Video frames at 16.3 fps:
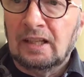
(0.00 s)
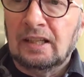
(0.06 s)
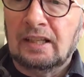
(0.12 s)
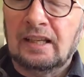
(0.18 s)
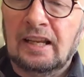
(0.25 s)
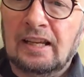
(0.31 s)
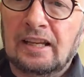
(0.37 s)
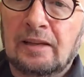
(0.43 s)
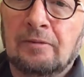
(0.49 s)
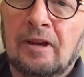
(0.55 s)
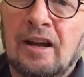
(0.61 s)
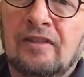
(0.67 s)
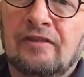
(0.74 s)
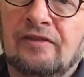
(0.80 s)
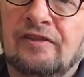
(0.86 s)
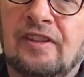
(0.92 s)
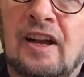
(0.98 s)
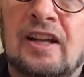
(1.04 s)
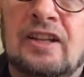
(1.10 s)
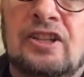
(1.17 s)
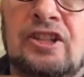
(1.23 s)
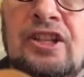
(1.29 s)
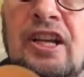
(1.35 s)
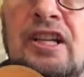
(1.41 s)
Now you might
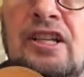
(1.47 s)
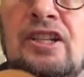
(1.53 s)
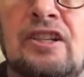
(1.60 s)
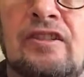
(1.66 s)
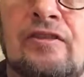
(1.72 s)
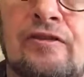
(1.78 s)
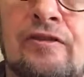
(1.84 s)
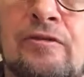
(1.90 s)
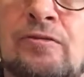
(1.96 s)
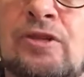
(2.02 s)
find changing from